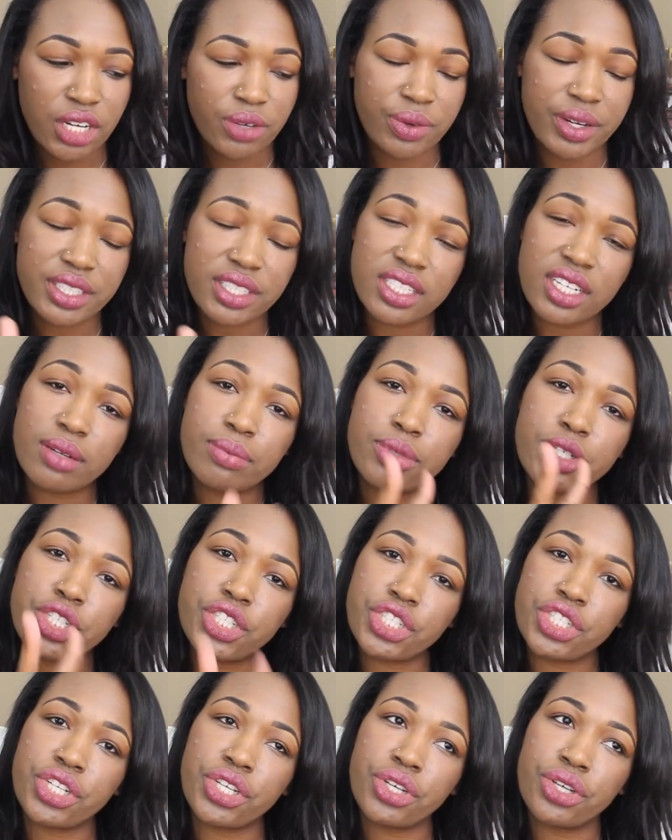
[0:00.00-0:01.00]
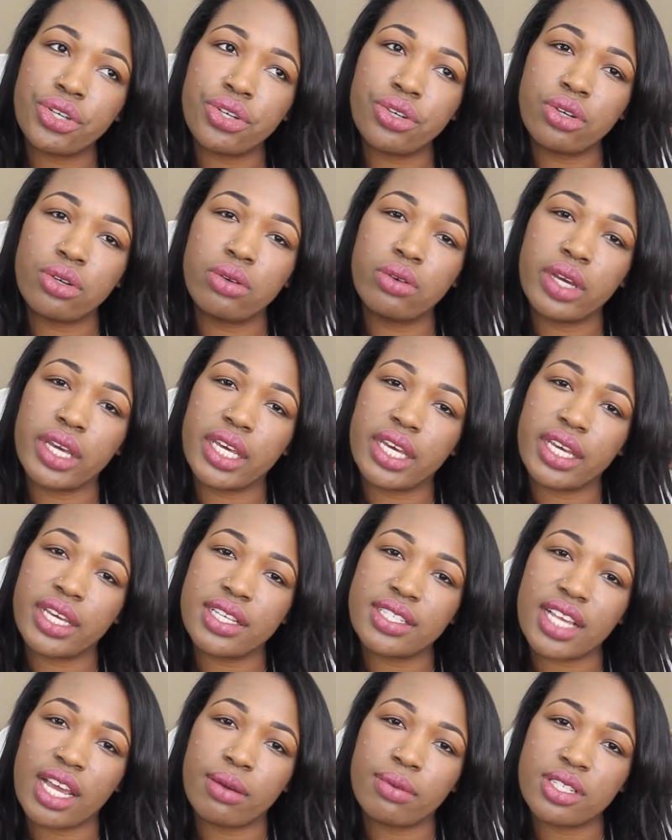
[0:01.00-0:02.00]
Reason number two
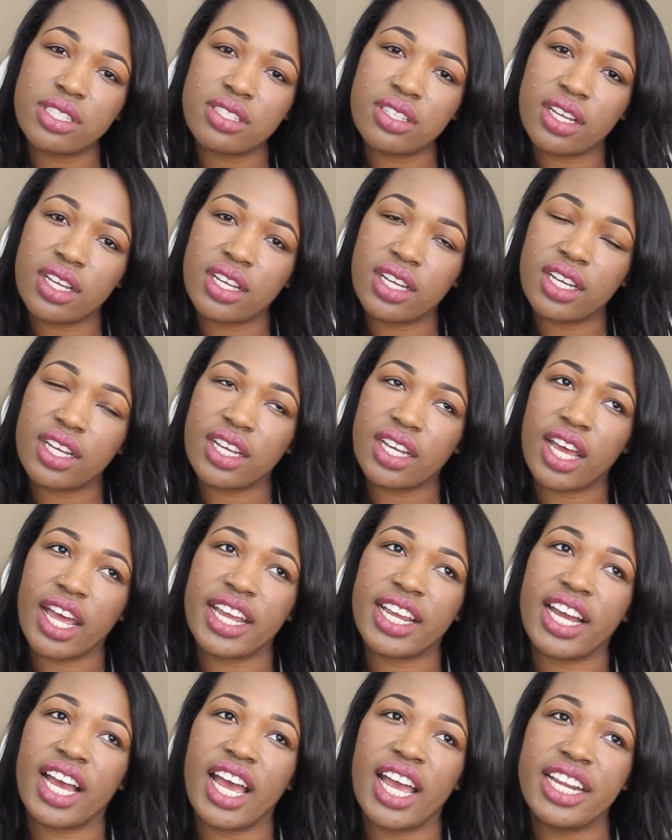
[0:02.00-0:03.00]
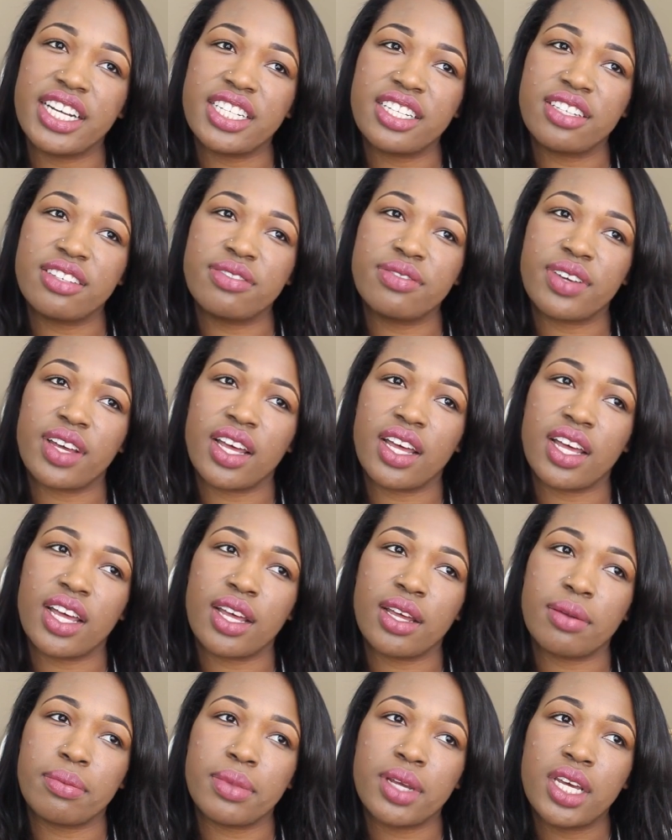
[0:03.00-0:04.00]
is I was I kind of
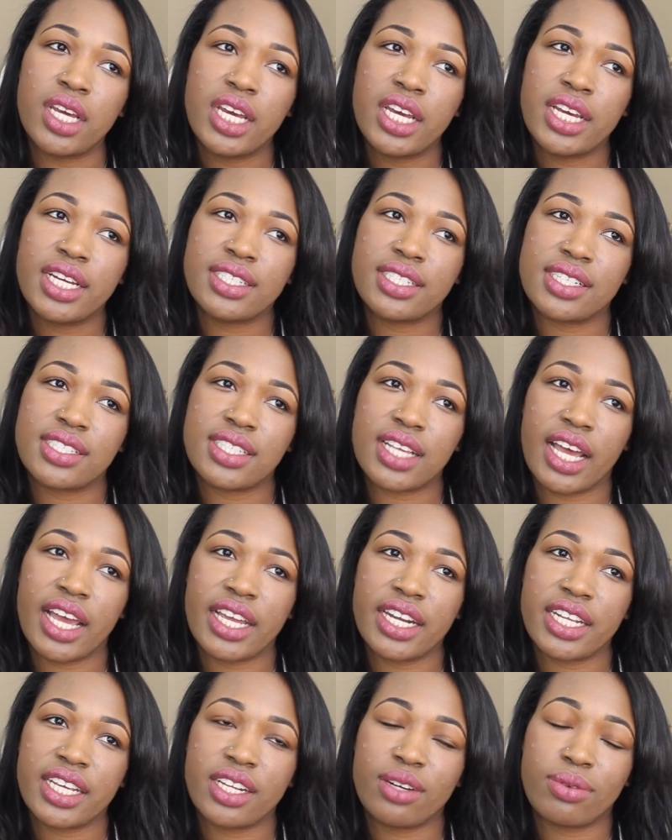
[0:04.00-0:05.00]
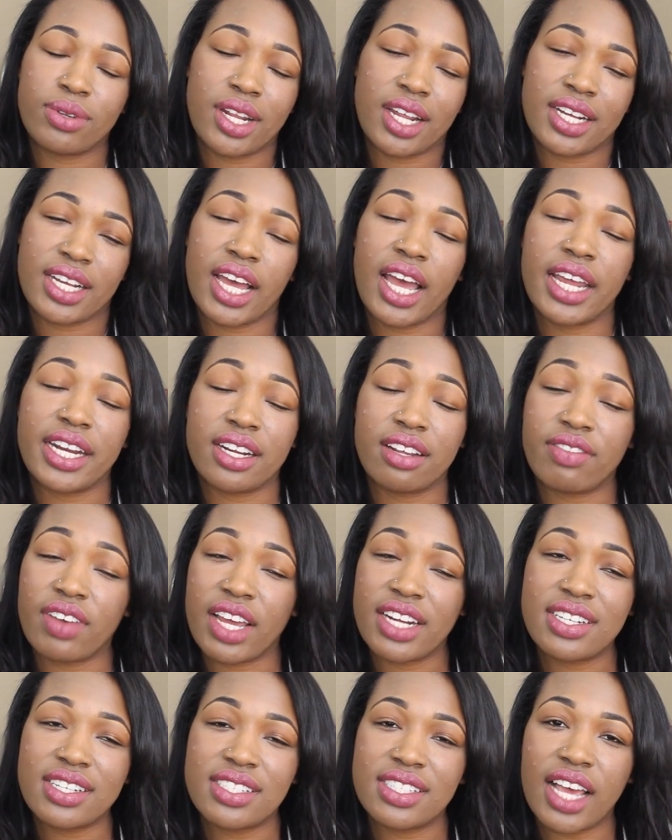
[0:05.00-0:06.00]
um, decided, well not kind of,
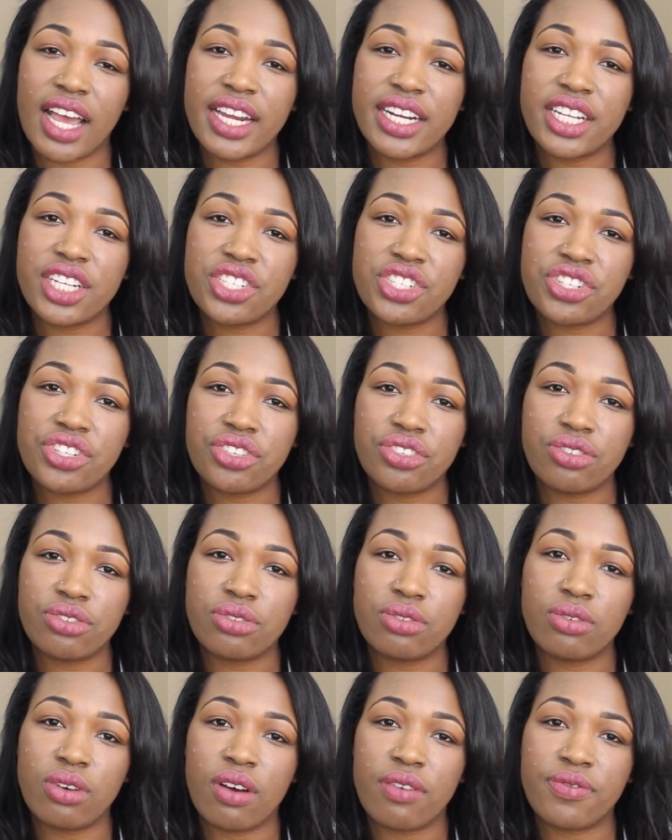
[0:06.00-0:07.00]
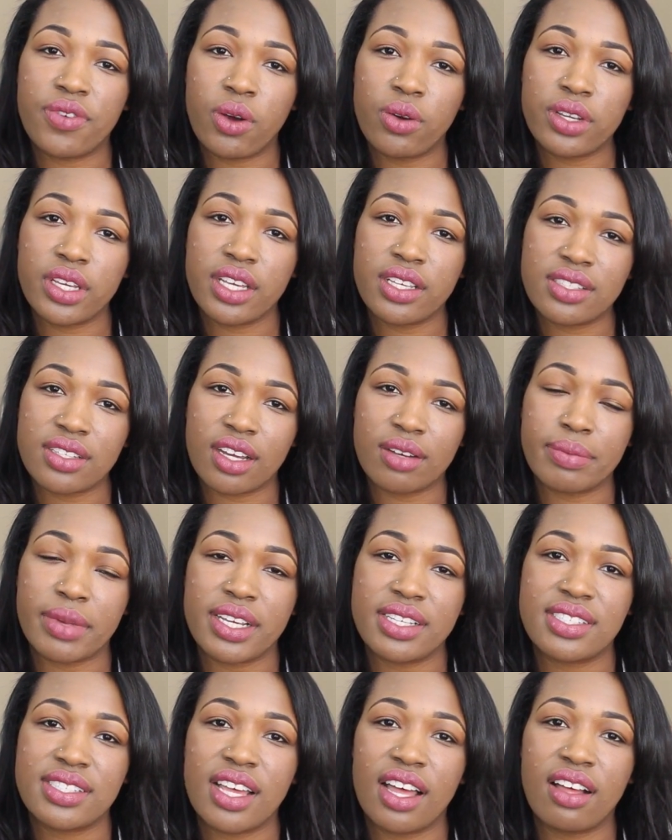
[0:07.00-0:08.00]
I decided to focus on
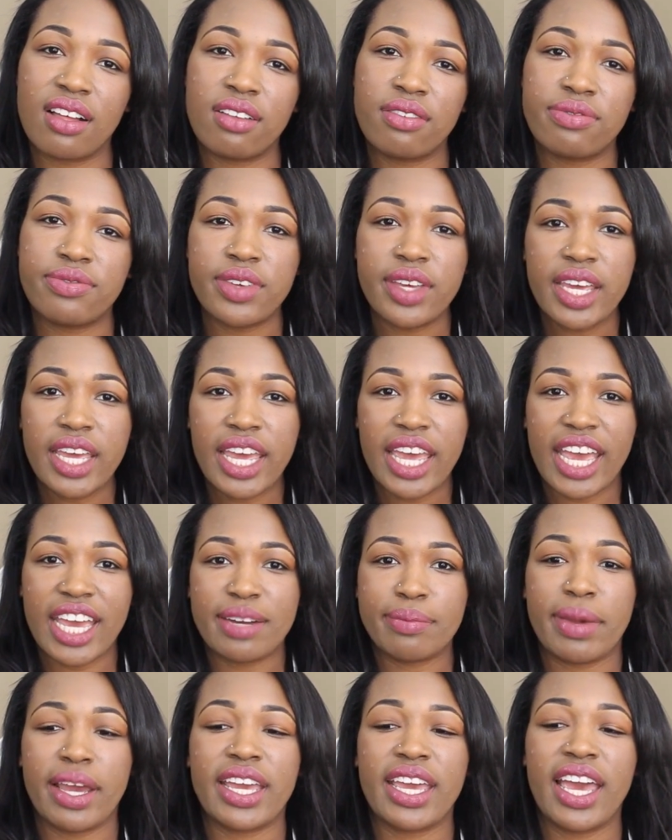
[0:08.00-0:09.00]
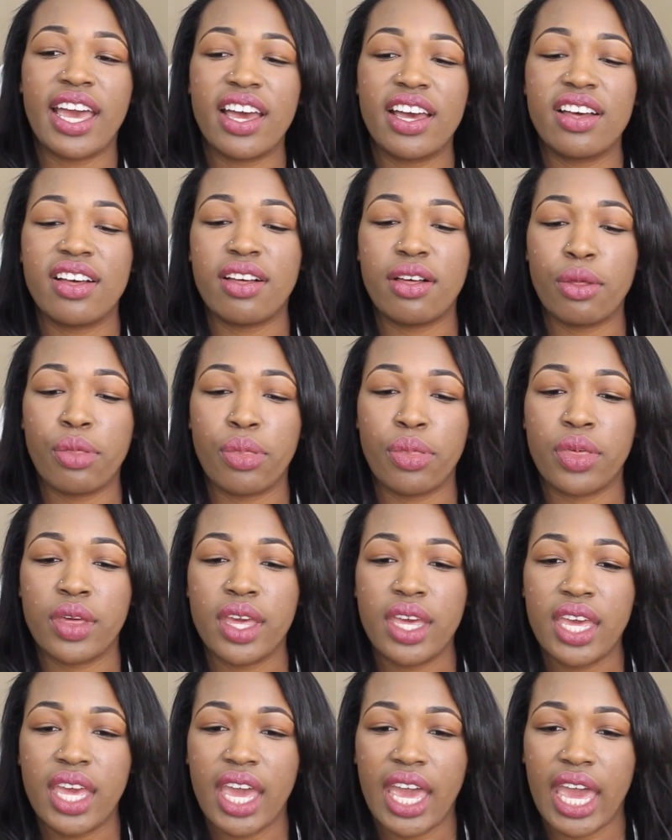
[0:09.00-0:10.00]
myself and my health
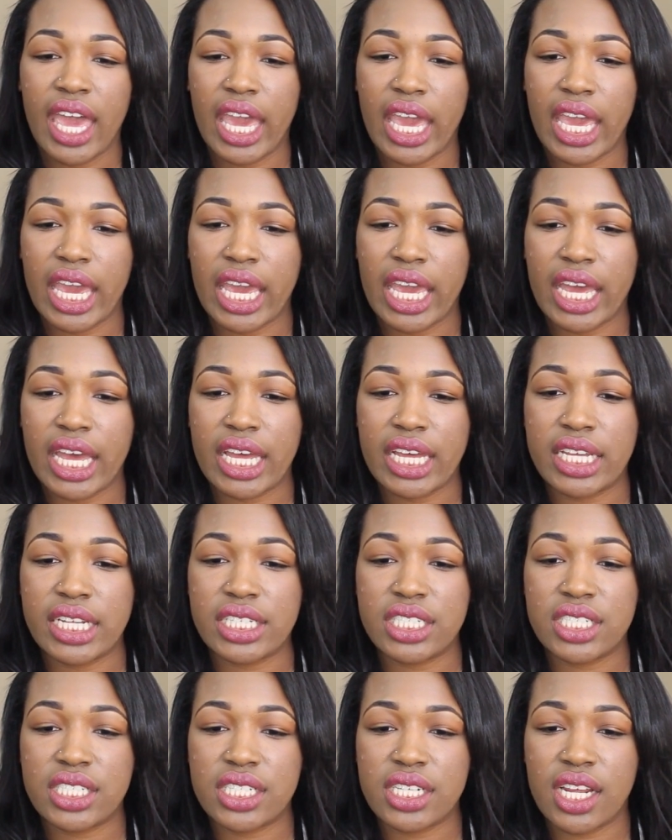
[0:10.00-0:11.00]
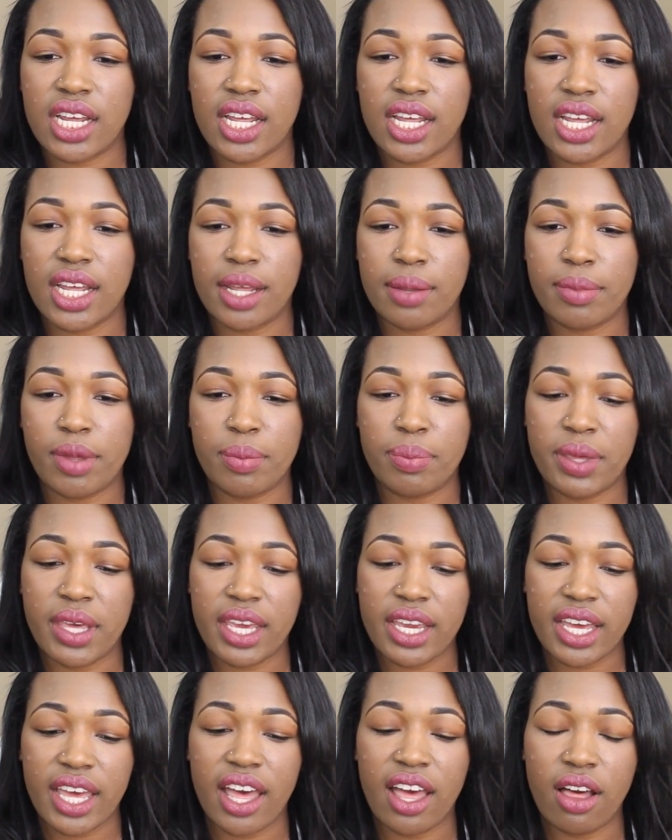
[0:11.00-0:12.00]
and um,
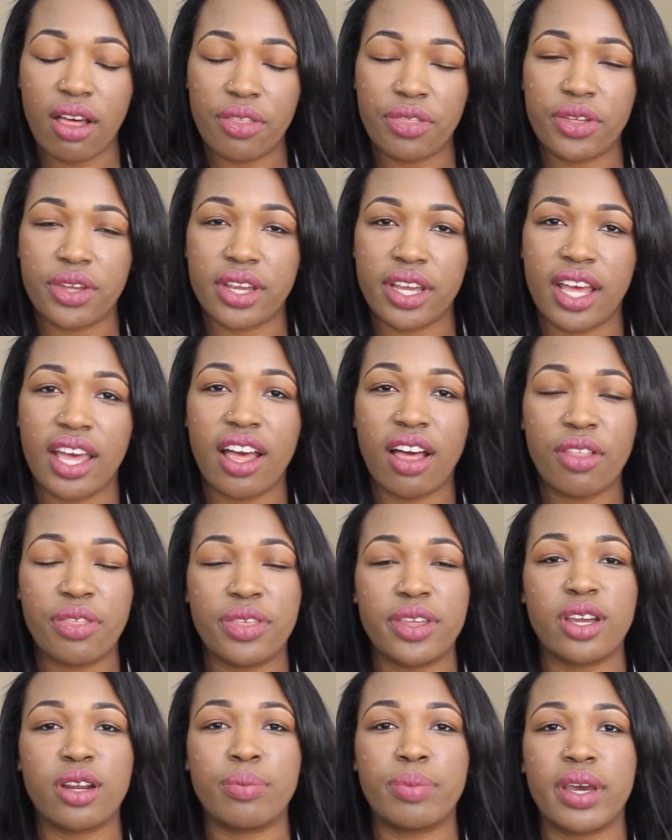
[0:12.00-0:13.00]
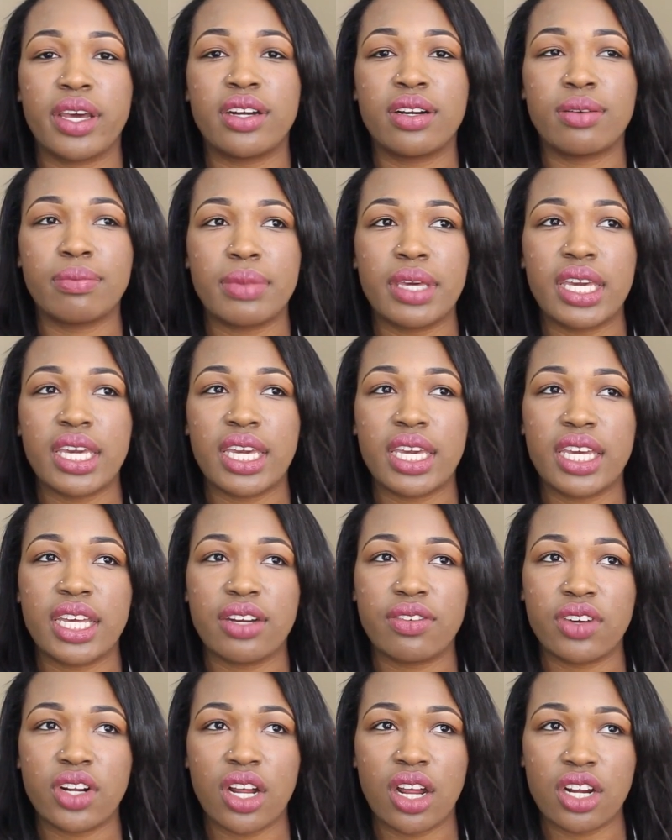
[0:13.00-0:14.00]
being a, health, a healthier, better me
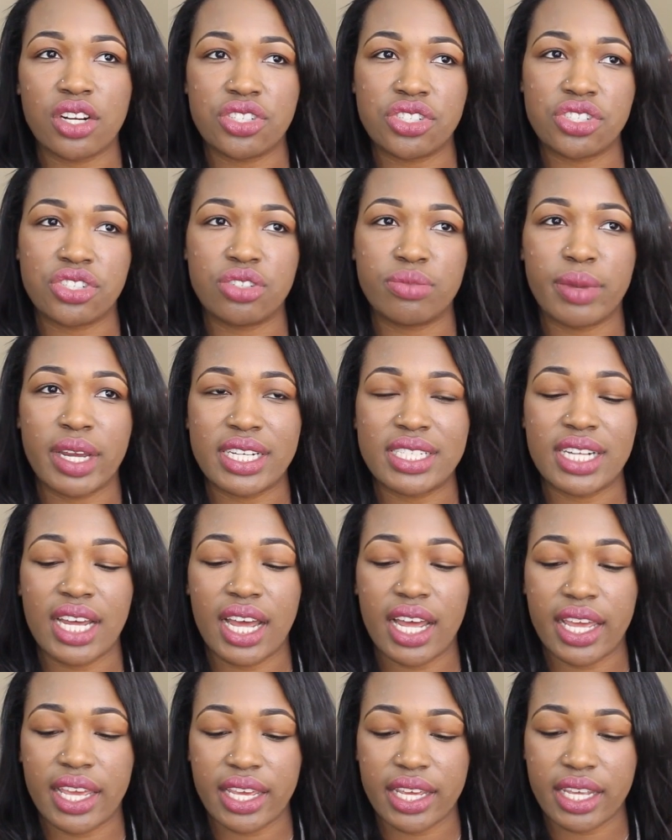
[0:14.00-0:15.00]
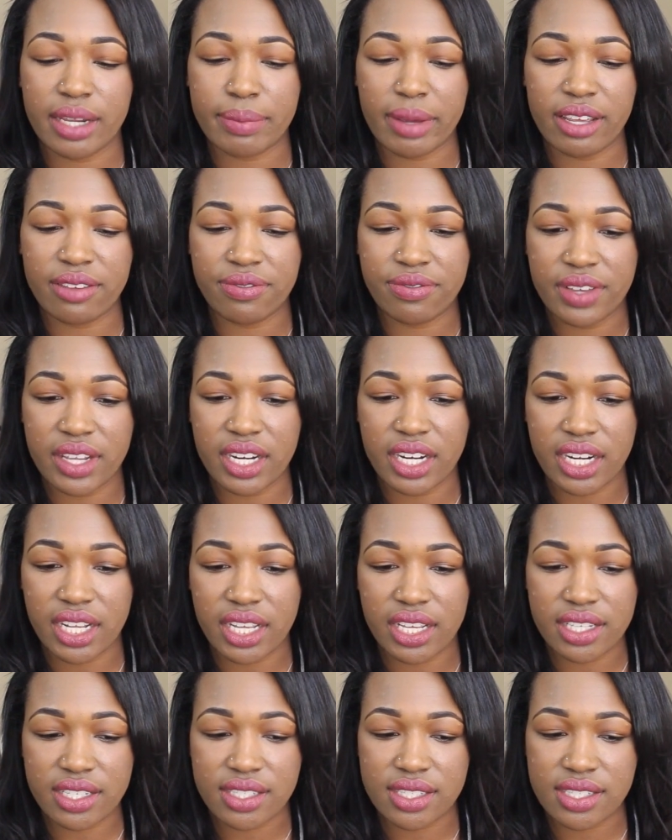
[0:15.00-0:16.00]
in regards to my diet and my
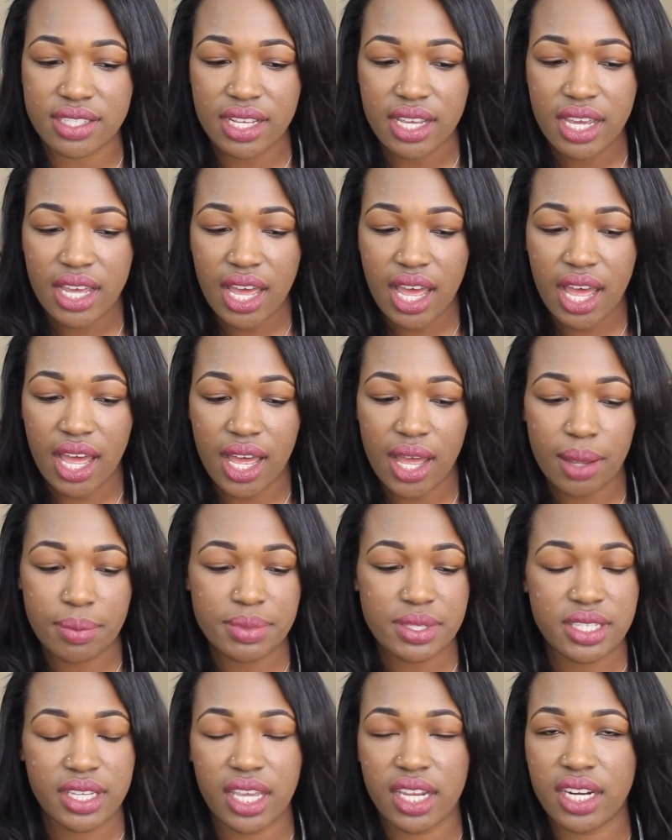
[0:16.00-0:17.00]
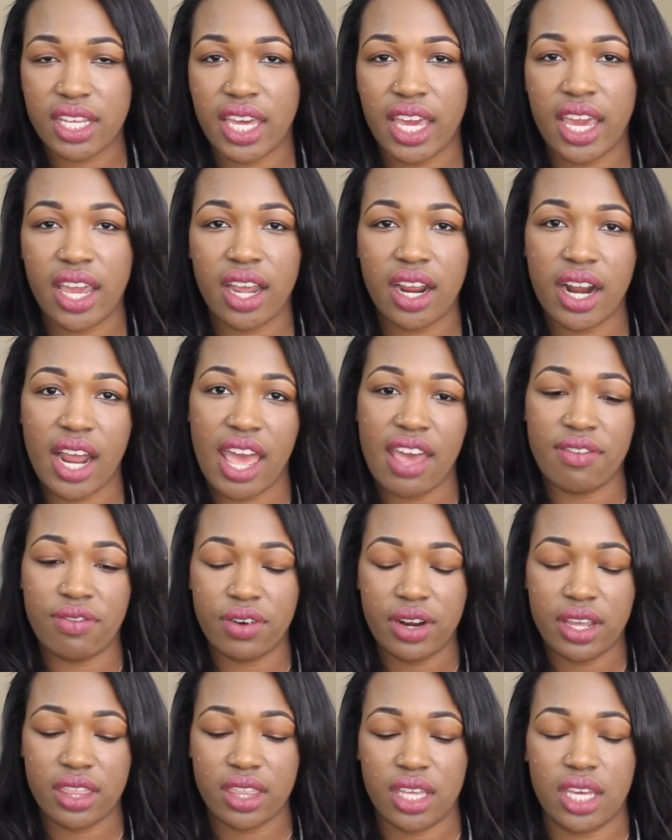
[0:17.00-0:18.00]
fitness, um, skincare,
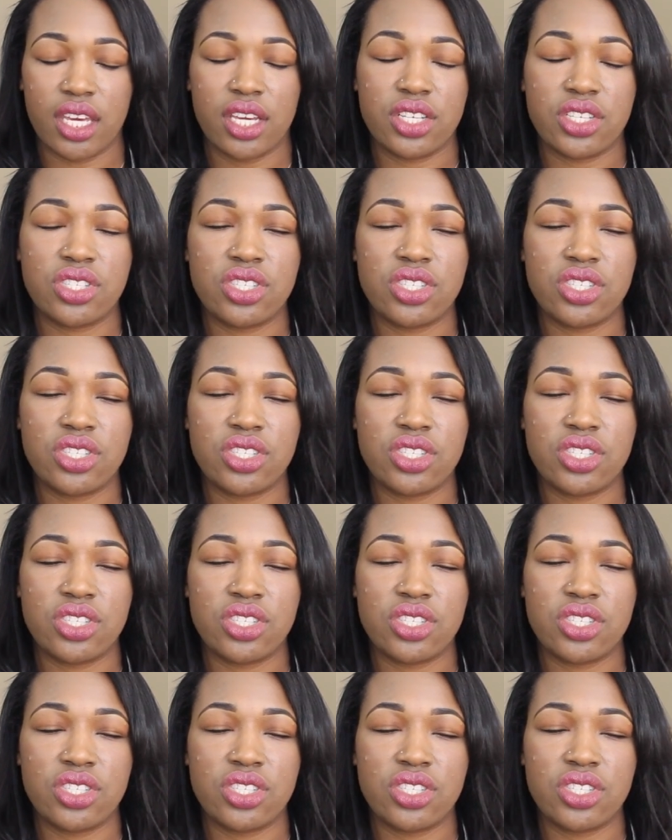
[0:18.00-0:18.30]
everything.